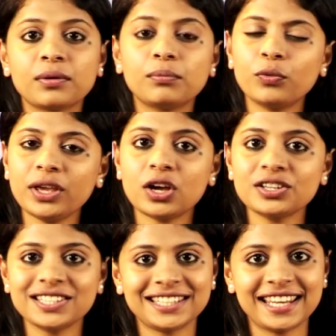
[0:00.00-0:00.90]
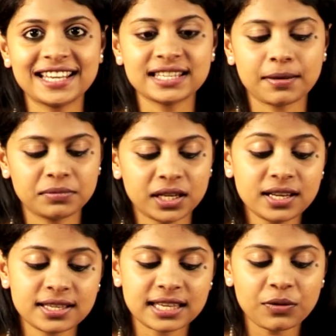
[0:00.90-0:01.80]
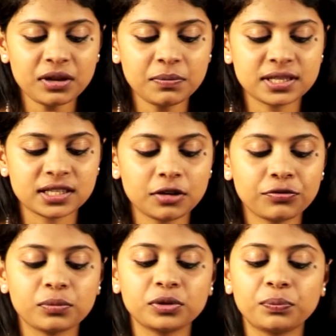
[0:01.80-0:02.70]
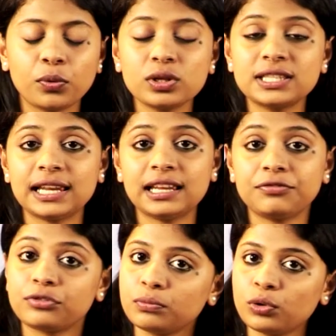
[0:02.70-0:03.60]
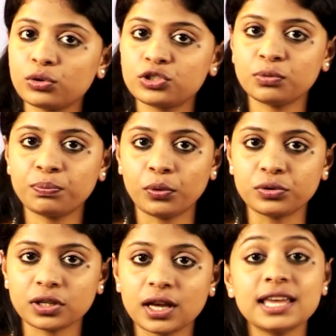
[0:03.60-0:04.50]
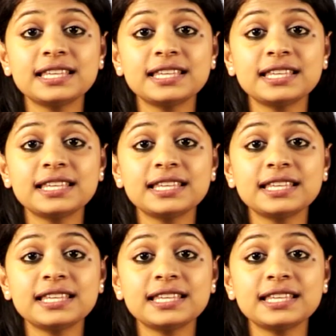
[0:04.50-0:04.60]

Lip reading: Moving on to the next update, 7 missing from the boats left from Cochin Port.